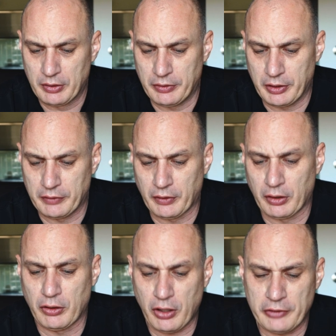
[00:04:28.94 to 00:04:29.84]
Then the
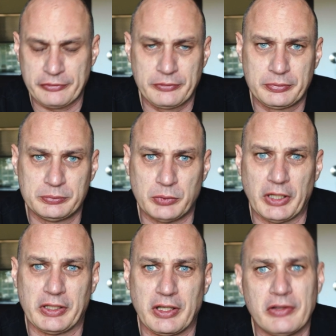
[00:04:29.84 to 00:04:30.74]
last
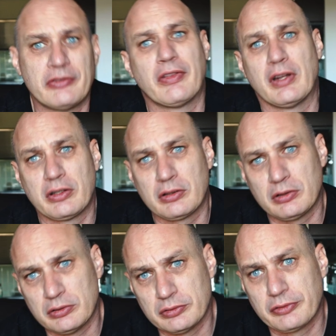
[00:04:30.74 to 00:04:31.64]
one is the
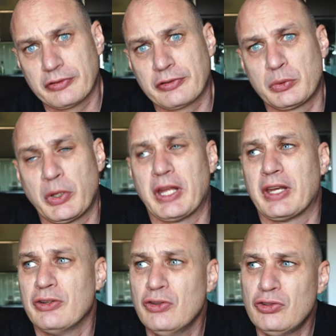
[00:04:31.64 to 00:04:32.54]
little square,
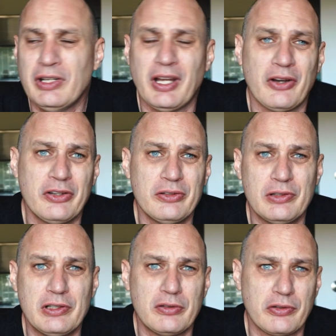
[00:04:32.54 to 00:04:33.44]
and usually I only
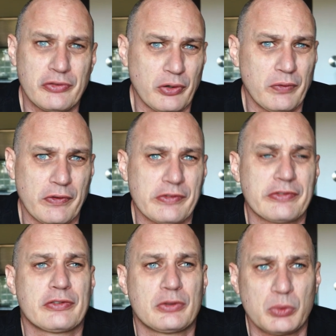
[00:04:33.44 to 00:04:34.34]
really reserve the
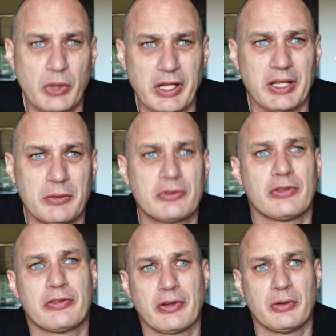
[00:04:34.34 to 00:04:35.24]
square,
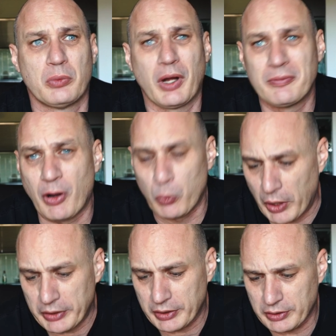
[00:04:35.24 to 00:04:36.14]
which is a
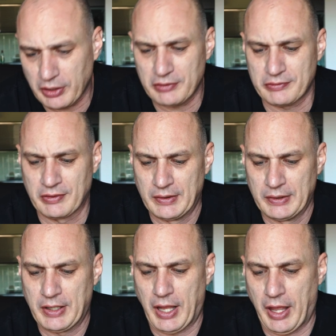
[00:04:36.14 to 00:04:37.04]
1:1, I guess,
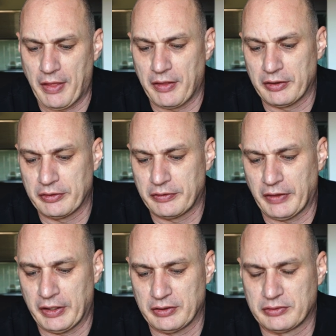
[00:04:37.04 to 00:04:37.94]
and
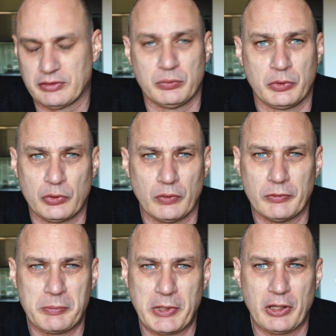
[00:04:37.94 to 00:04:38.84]
that would
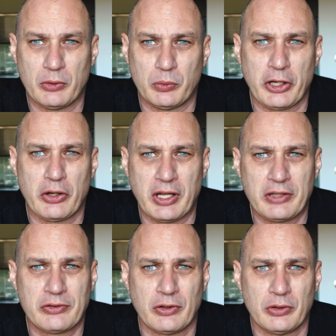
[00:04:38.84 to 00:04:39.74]
normally be a
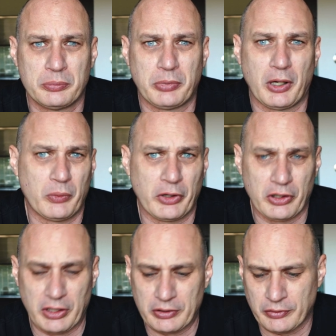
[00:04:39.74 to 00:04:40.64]

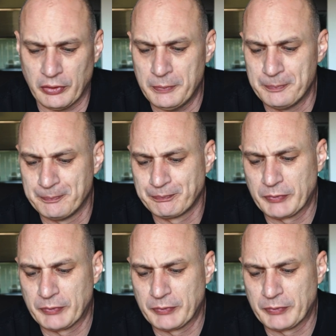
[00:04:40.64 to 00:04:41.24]
1080x1080.